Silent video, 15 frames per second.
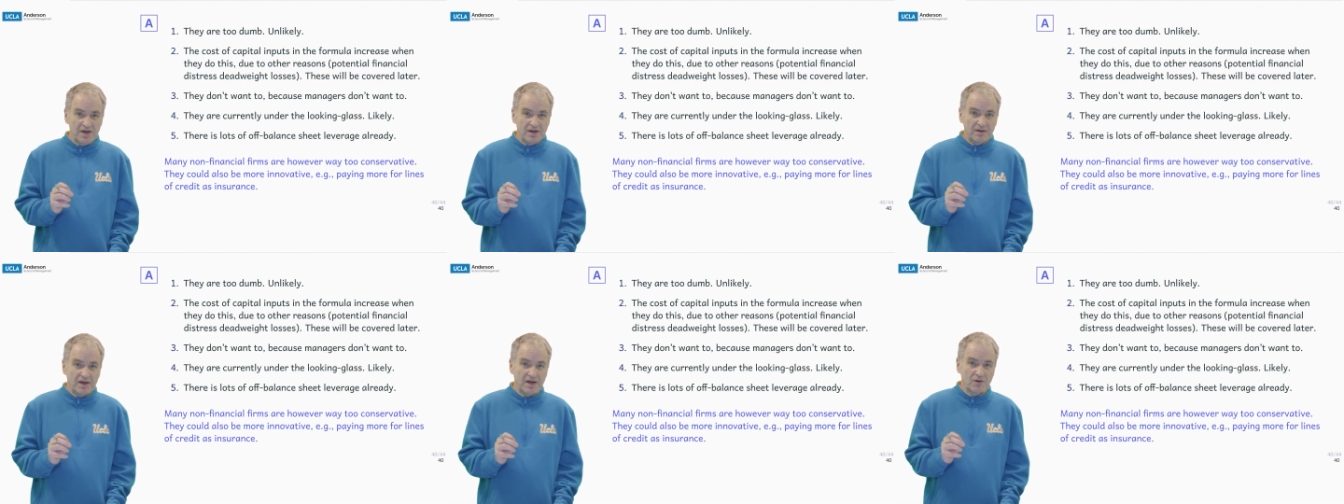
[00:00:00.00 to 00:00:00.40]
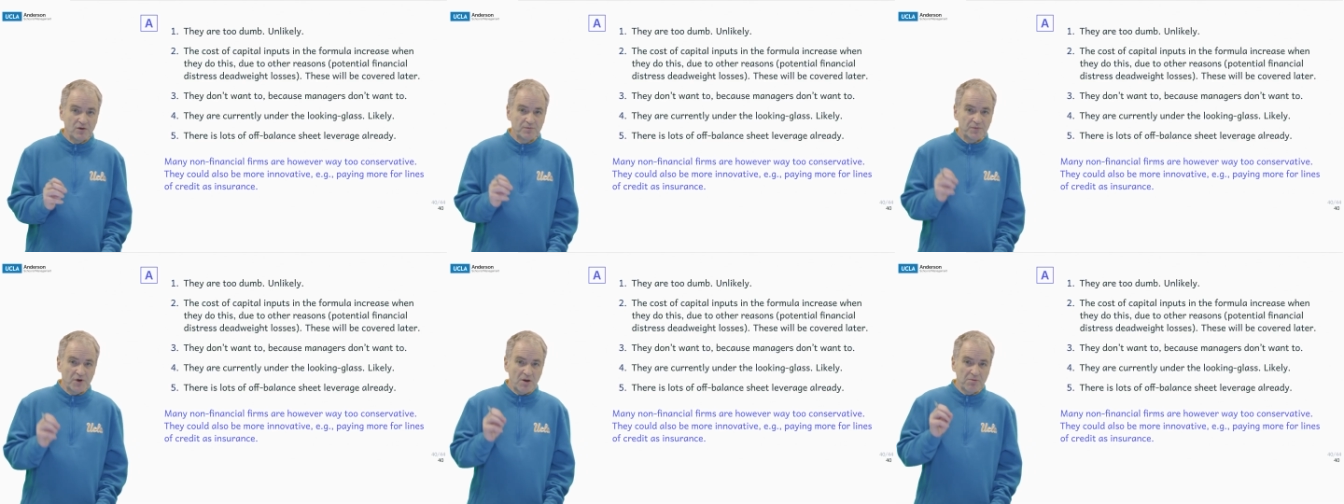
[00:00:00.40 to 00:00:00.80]
They
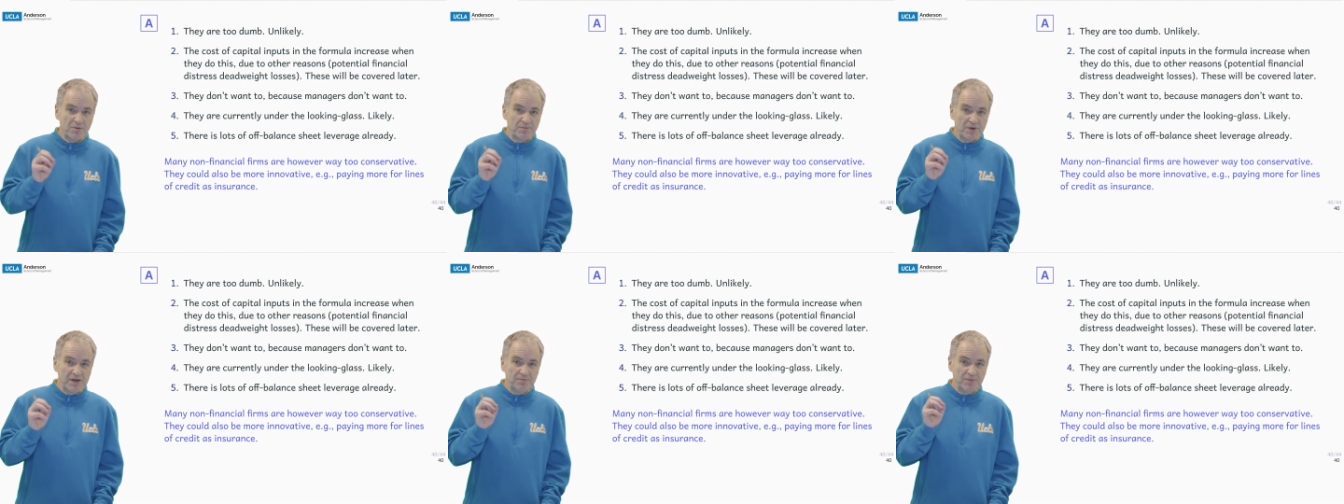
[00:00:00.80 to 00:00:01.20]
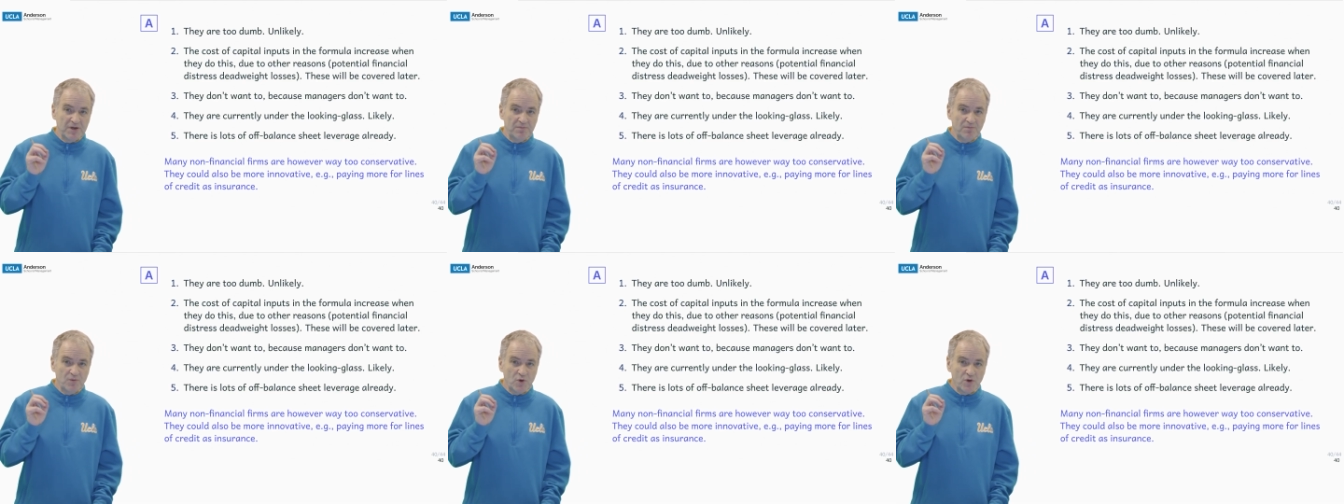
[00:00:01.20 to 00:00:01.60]
could probably
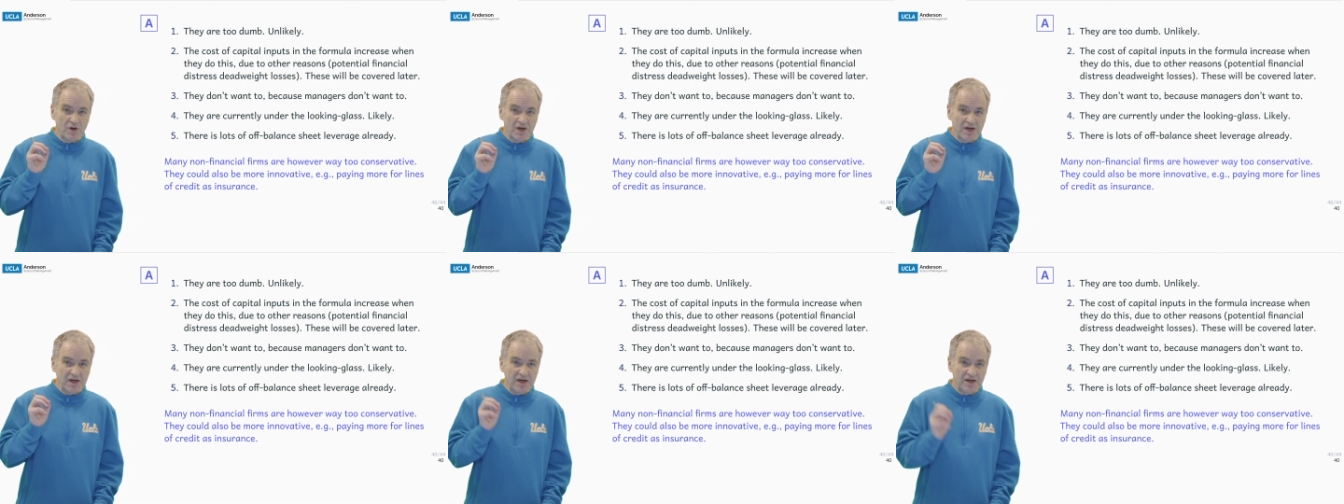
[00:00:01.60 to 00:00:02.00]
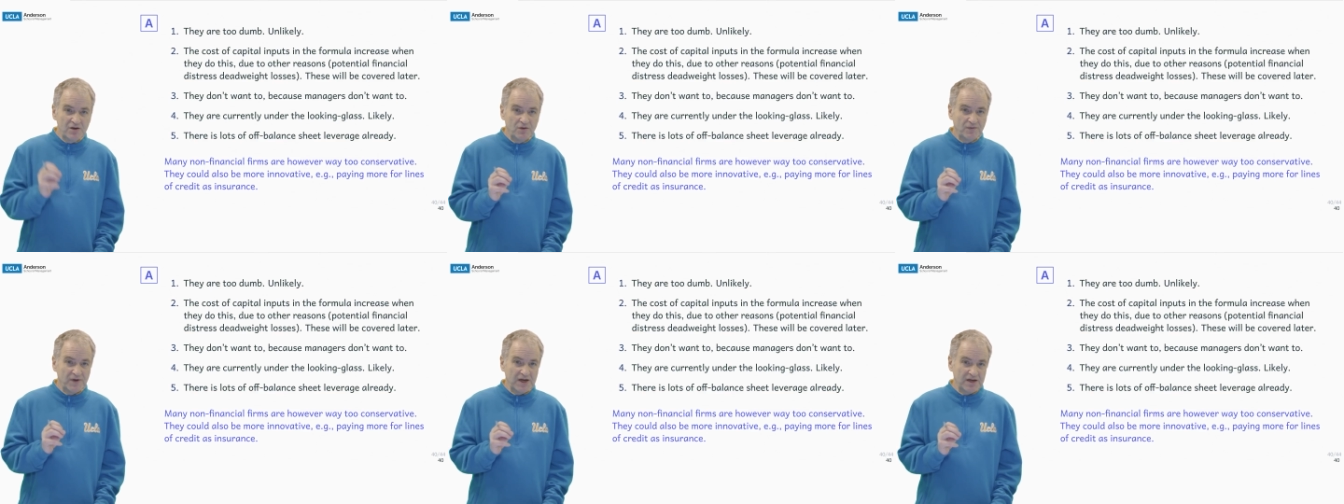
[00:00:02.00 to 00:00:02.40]
be more
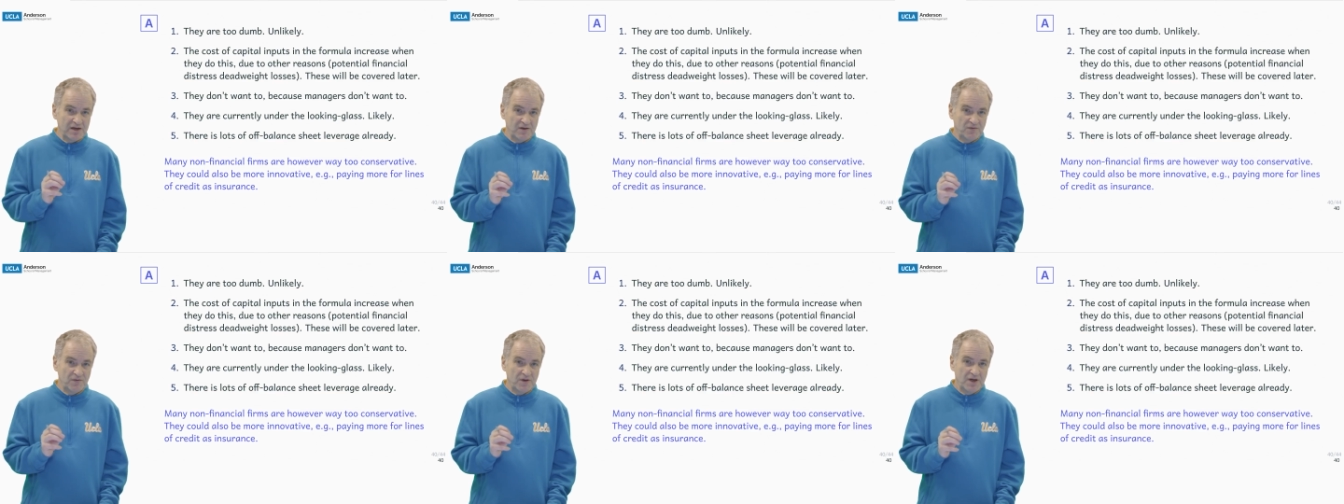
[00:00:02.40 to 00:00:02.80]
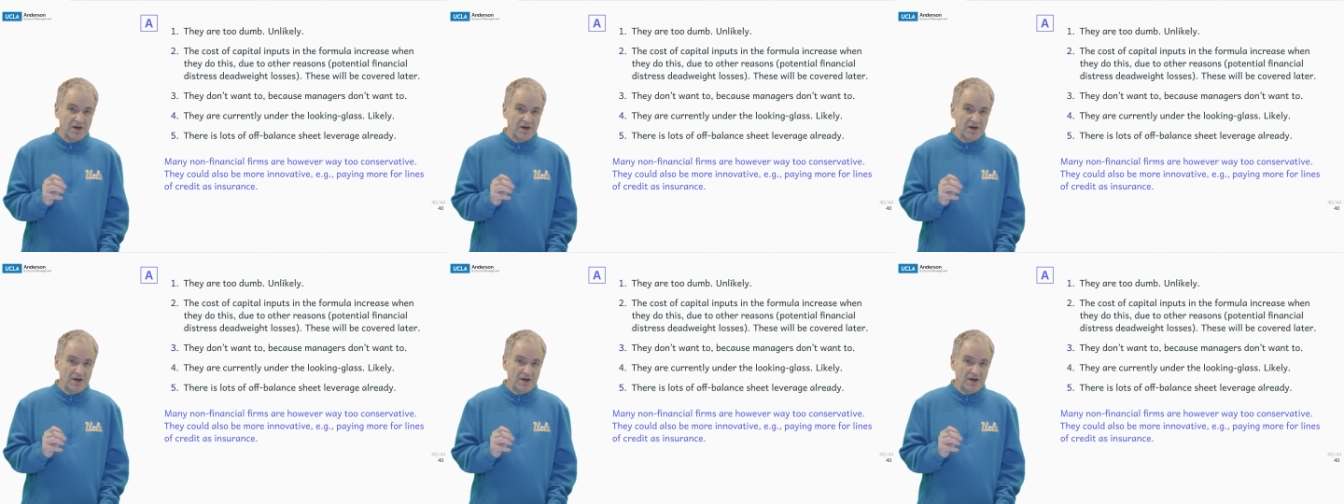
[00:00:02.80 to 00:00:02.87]
innovative.